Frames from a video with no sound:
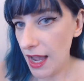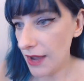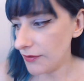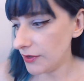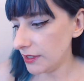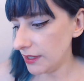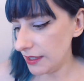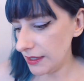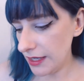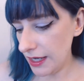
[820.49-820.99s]
I
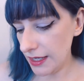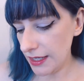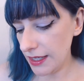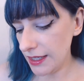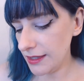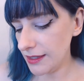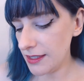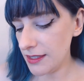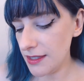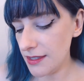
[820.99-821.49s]
really like
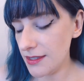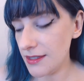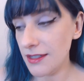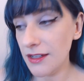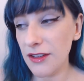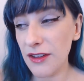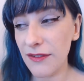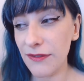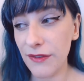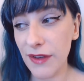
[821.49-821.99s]
it. This is
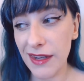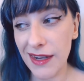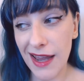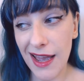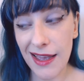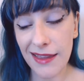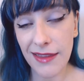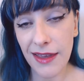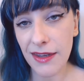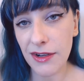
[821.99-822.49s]
still a fun
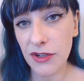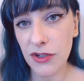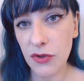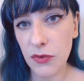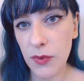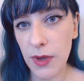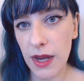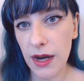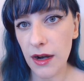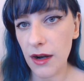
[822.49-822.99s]
highlighter
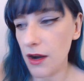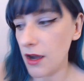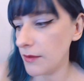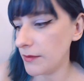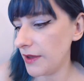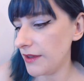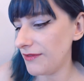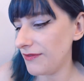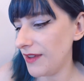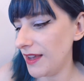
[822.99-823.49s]
to wear
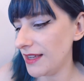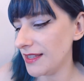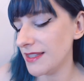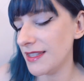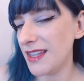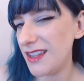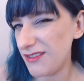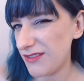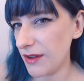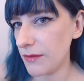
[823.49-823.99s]
on my
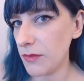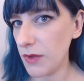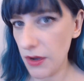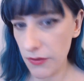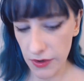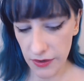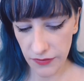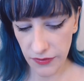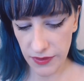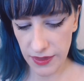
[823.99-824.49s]
face if I'm
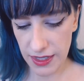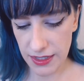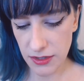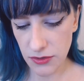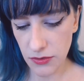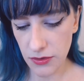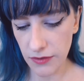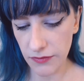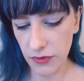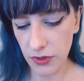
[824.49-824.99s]
going for
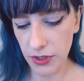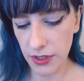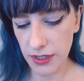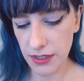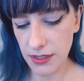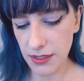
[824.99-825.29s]
that sort of look.